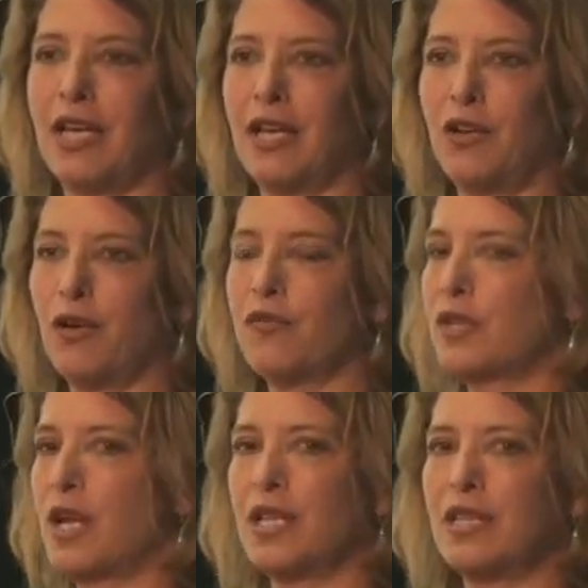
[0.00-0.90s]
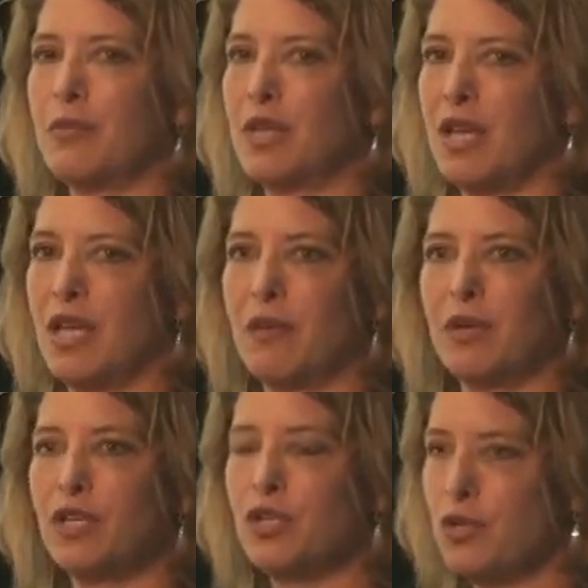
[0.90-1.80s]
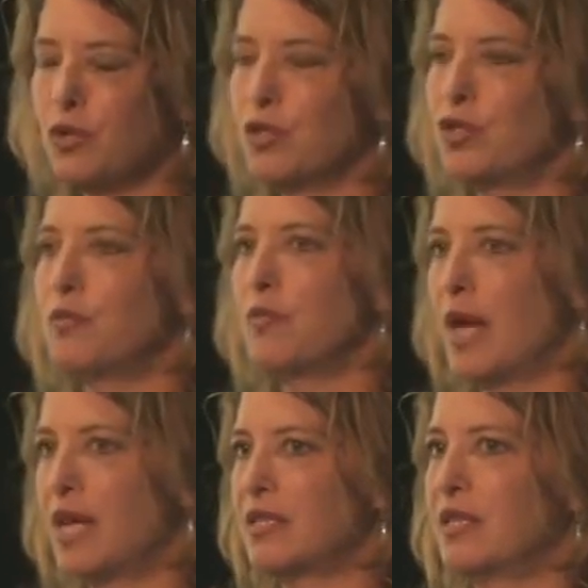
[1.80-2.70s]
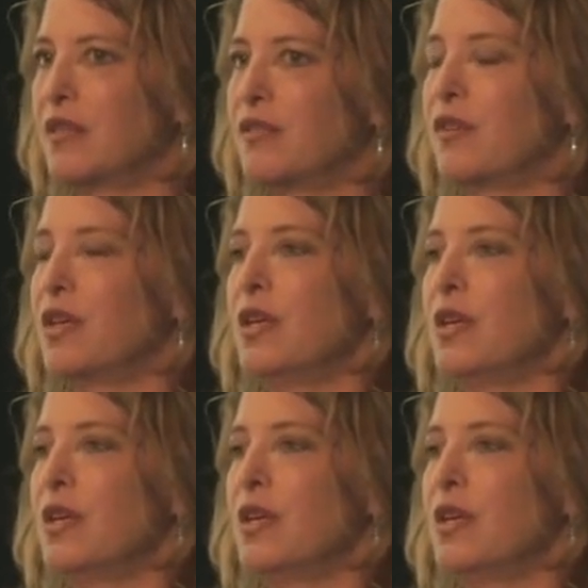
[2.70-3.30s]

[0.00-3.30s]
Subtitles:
And overnight, they became a huge, massive